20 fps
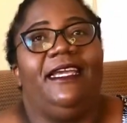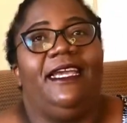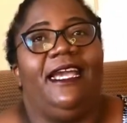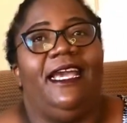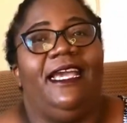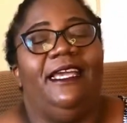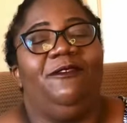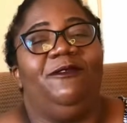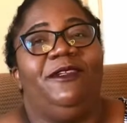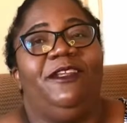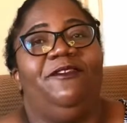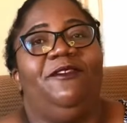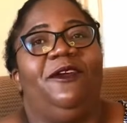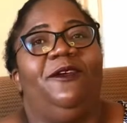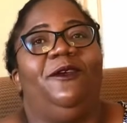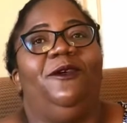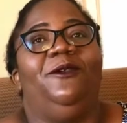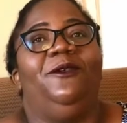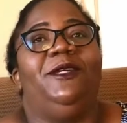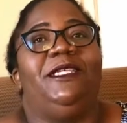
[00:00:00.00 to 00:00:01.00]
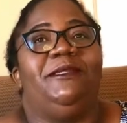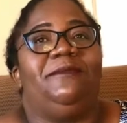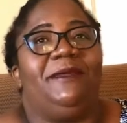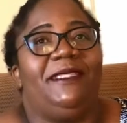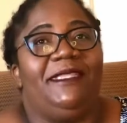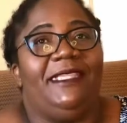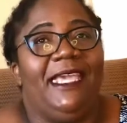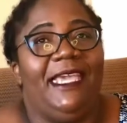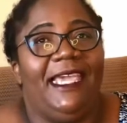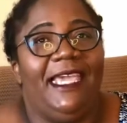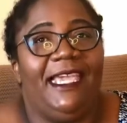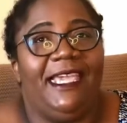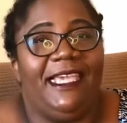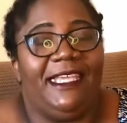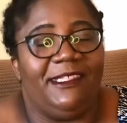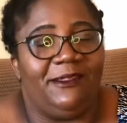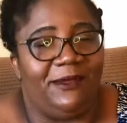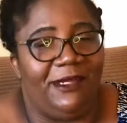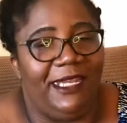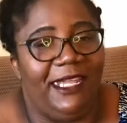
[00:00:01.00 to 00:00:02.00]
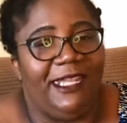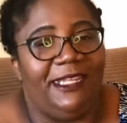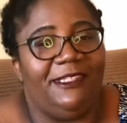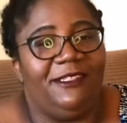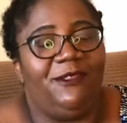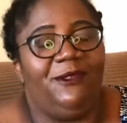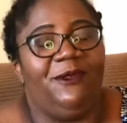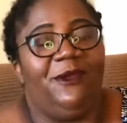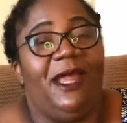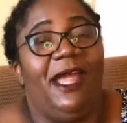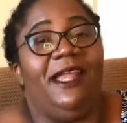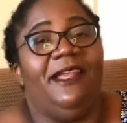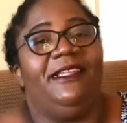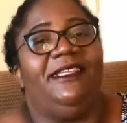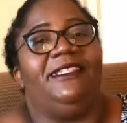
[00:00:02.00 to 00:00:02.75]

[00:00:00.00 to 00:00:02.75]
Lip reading: I will never always be there. He has to learn to run.